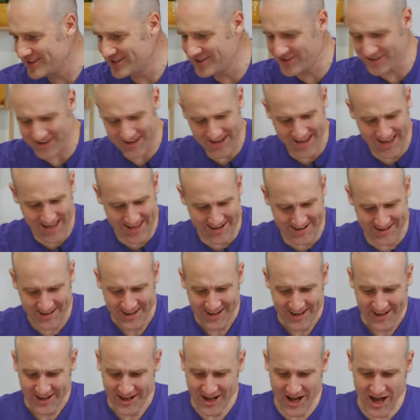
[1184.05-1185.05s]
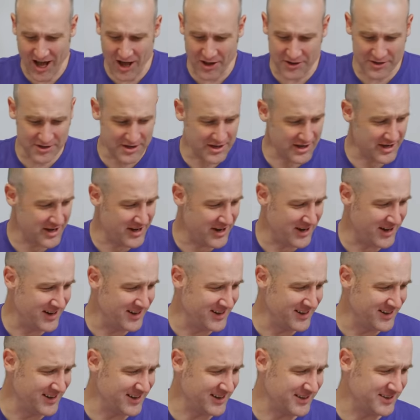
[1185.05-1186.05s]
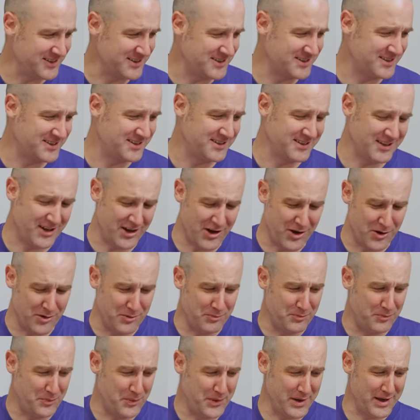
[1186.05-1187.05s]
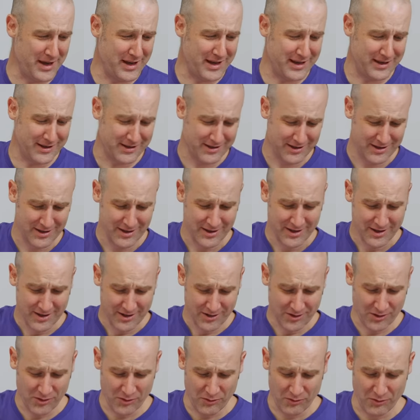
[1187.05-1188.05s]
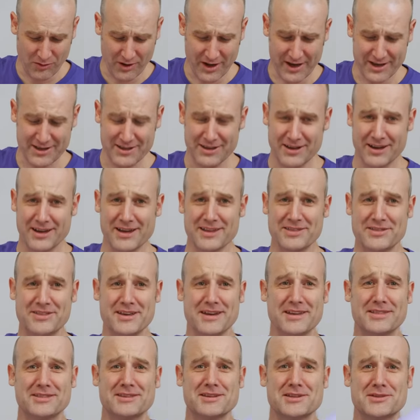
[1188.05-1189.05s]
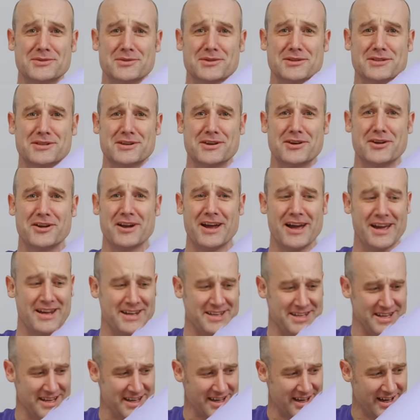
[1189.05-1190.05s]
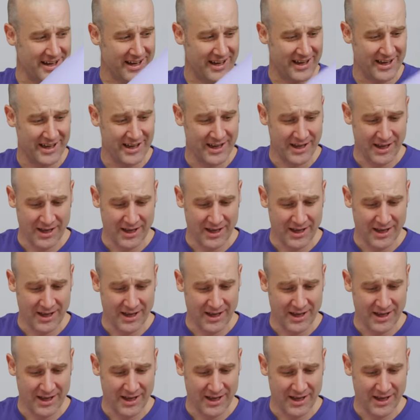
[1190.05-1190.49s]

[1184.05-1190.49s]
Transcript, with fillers: Look at it. Oh, no, that's so big. Why did I think this was a good idea?